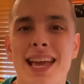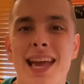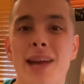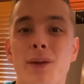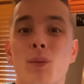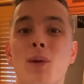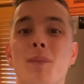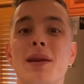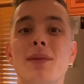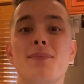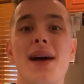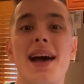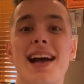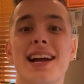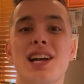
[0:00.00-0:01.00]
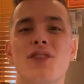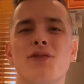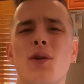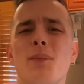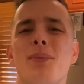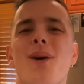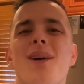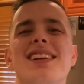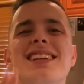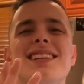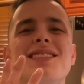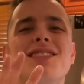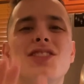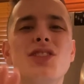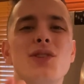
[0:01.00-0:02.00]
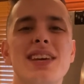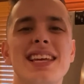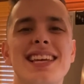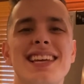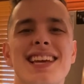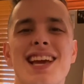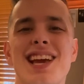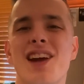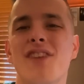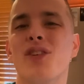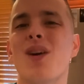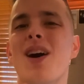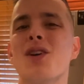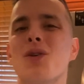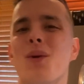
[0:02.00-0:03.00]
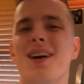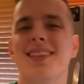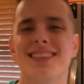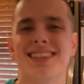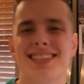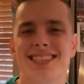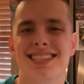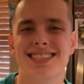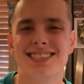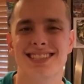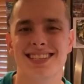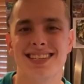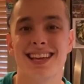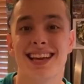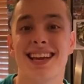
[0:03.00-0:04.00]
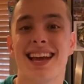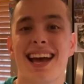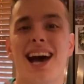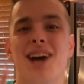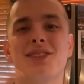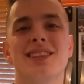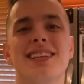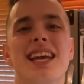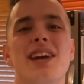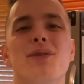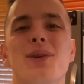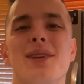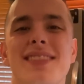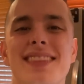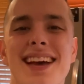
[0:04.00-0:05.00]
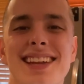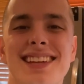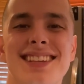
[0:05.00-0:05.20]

And we'll be back for part 3 for our Kwanzaa edition. I'll see everyone then.